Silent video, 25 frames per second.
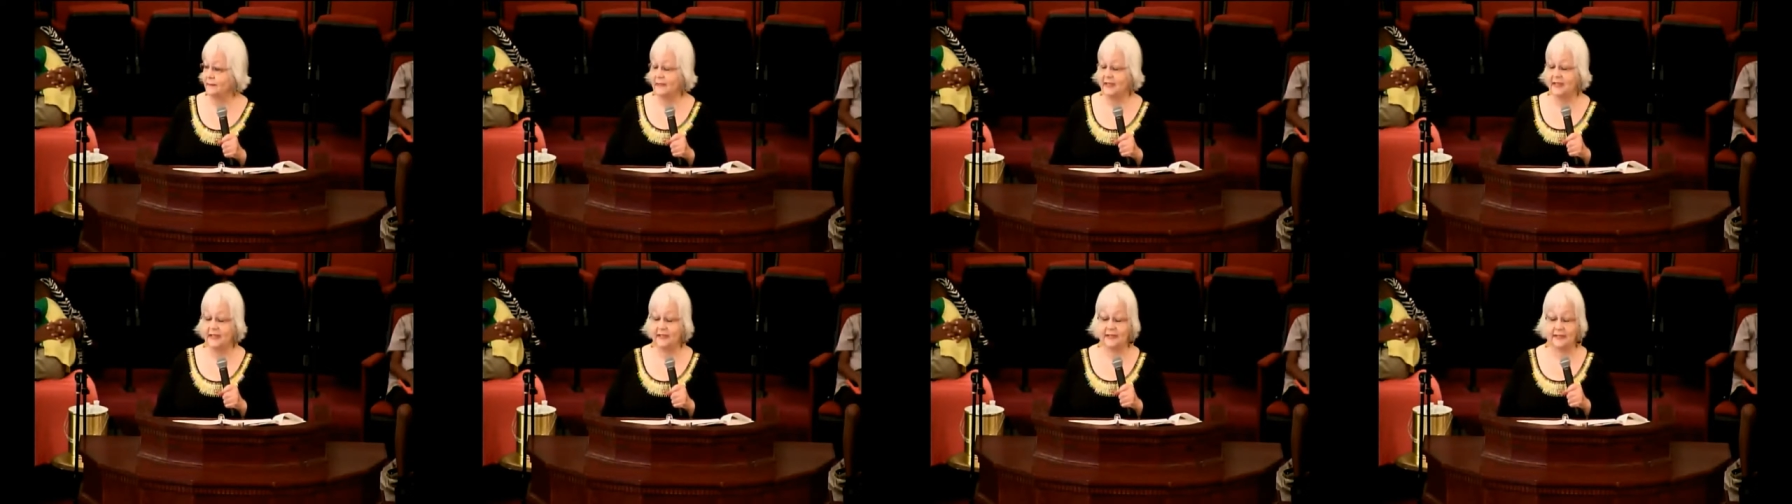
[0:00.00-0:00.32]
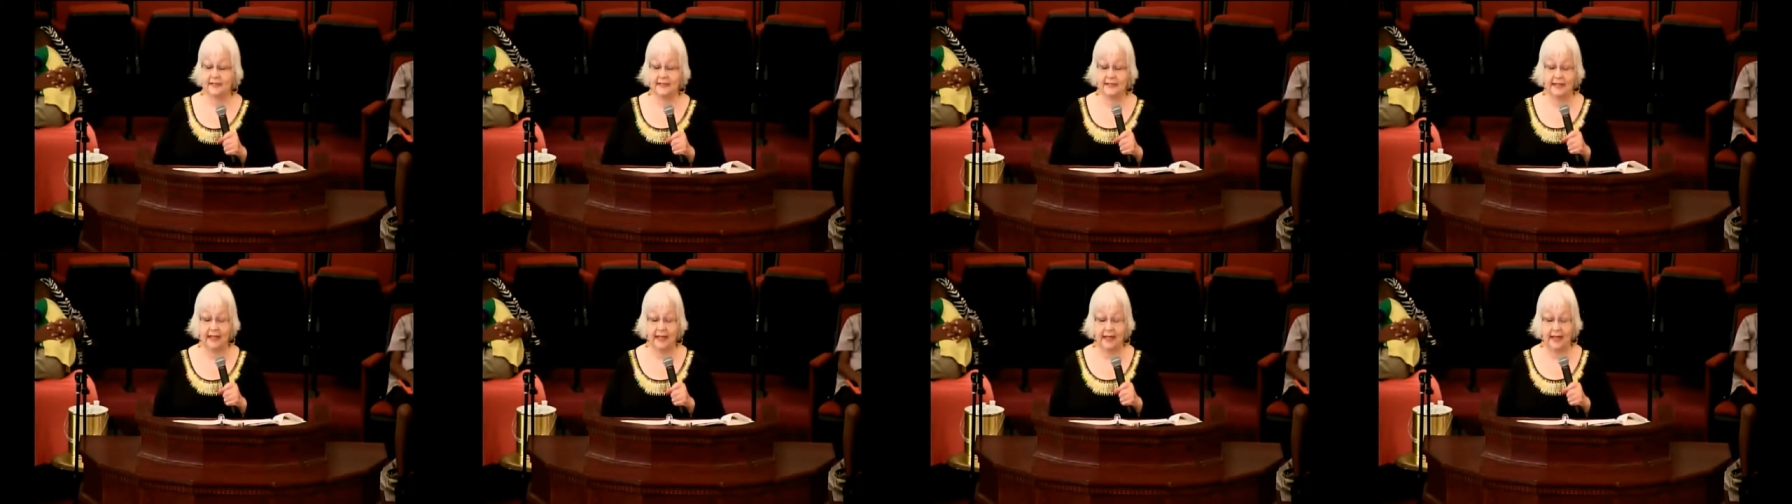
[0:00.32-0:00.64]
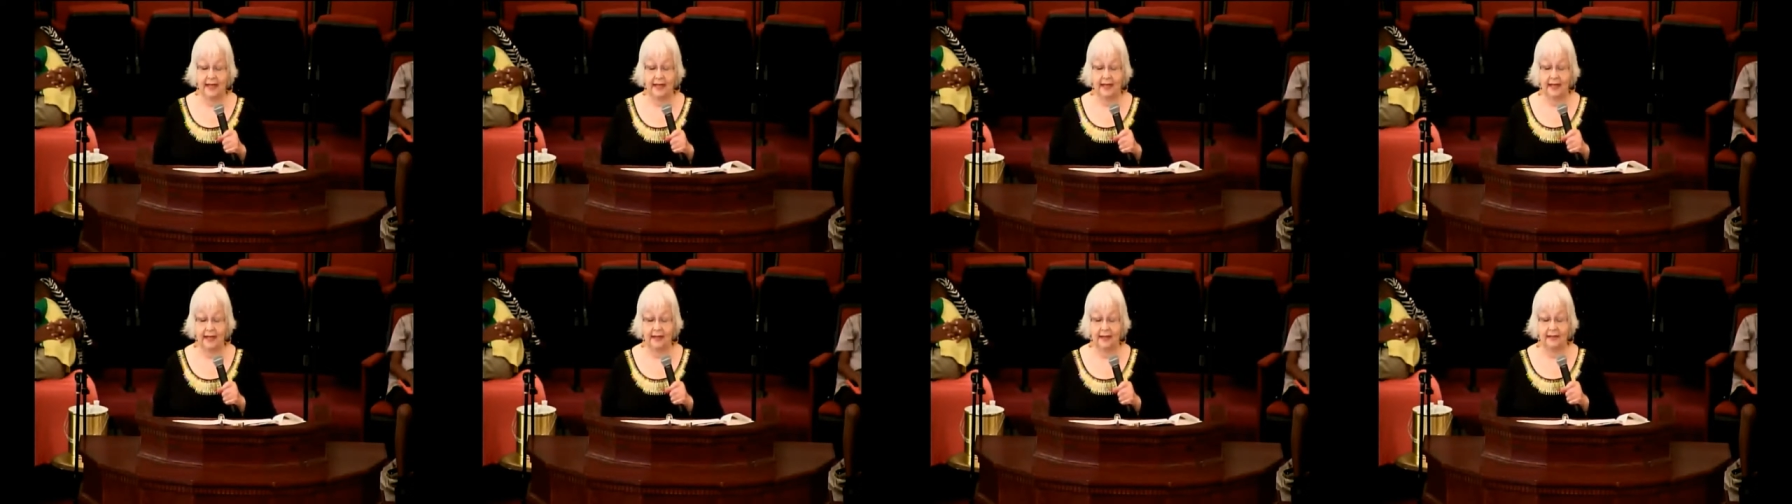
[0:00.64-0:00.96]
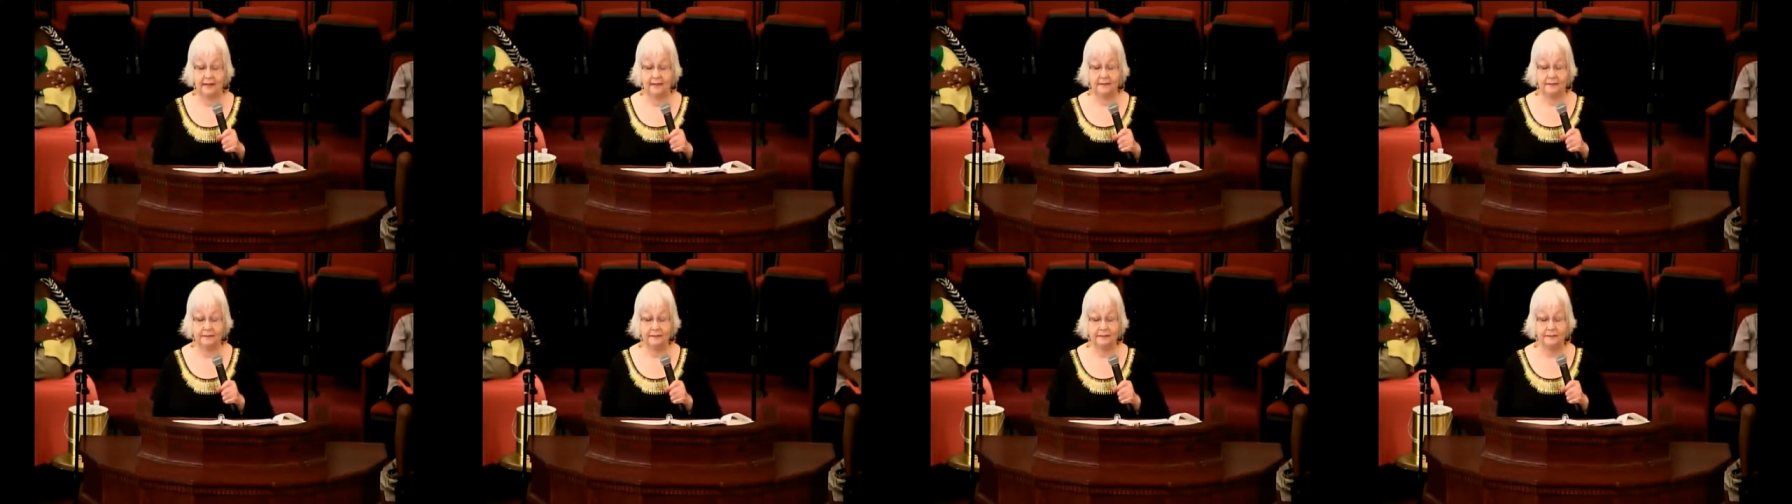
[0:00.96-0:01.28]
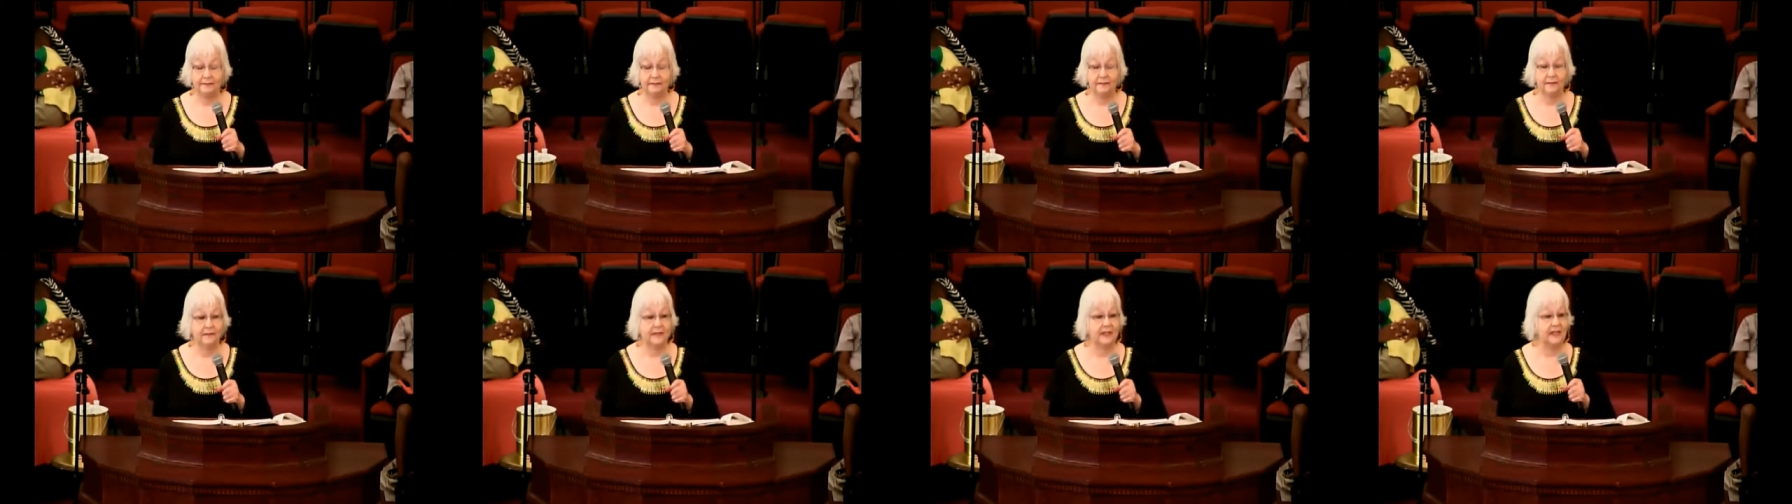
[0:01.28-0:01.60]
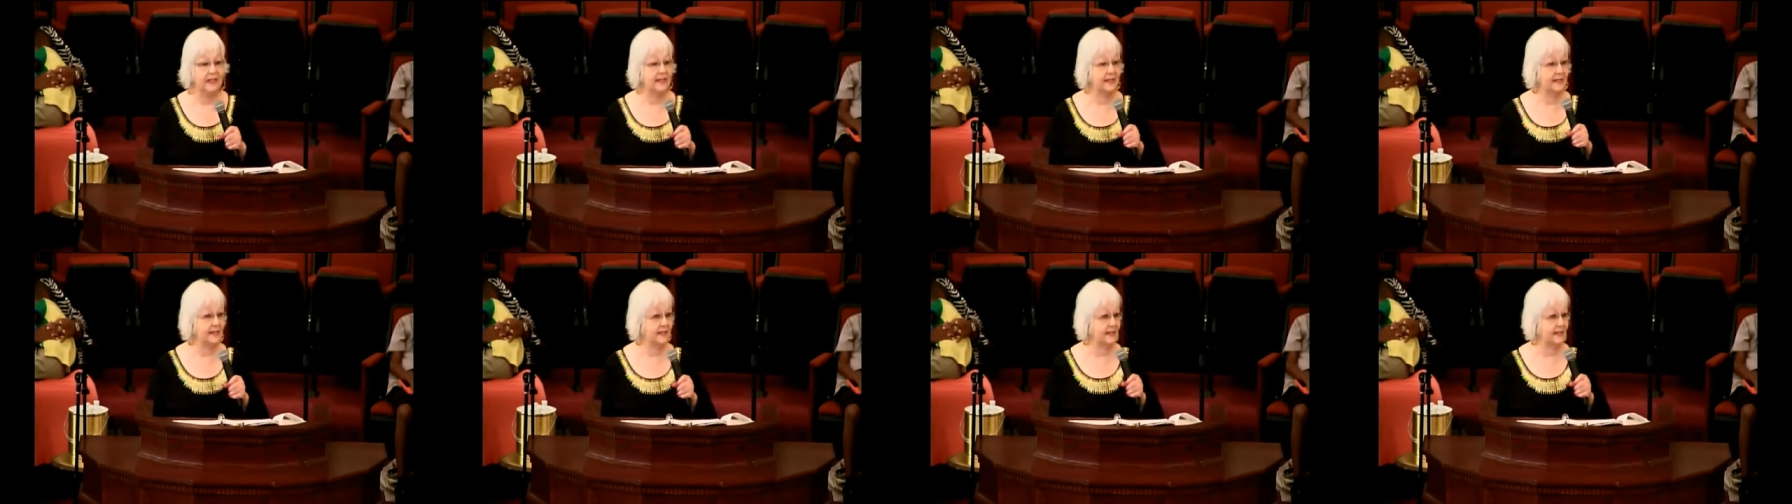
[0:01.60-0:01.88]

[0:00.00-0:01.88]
his dad, his